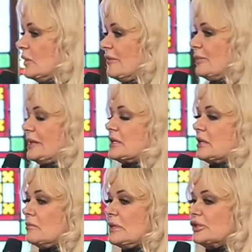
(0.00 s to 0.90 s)
we've been
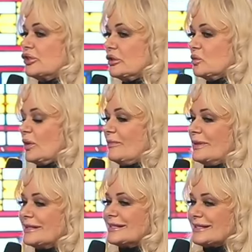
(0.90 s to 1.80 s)
commissioned, we've
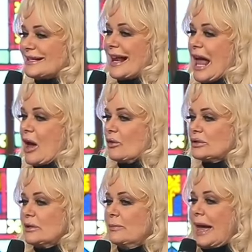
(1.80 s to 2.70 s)
been sent
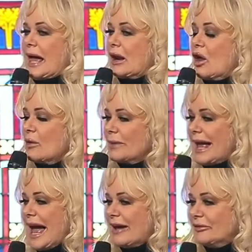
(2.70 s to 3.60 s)
out to battle on
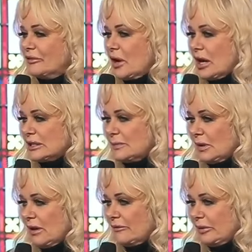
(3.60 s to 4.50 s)
behalf of God's
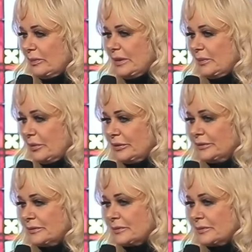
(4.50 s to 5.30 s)
beloved people.